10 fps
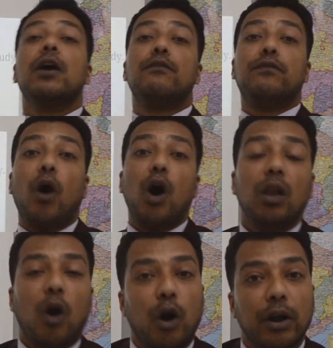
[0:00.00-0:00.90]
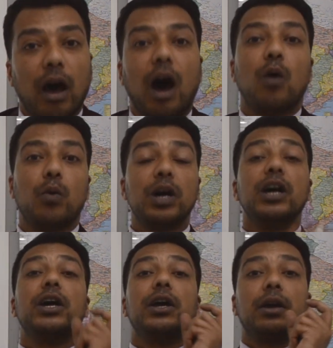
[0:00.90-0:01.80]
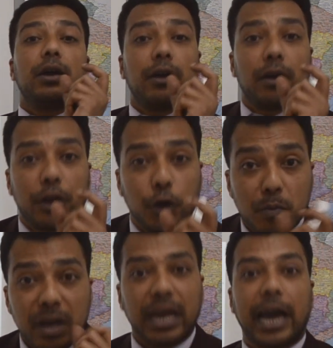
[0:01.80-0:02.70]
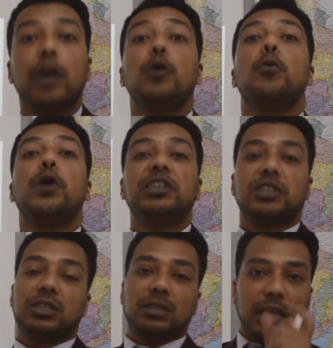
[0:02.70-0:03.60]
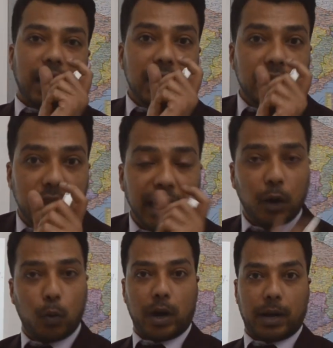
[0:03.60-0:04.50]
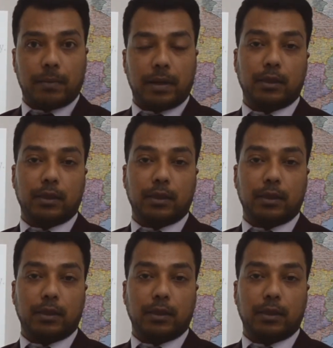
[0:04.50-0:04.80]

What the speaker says: fall on our human eye, which is a thick one.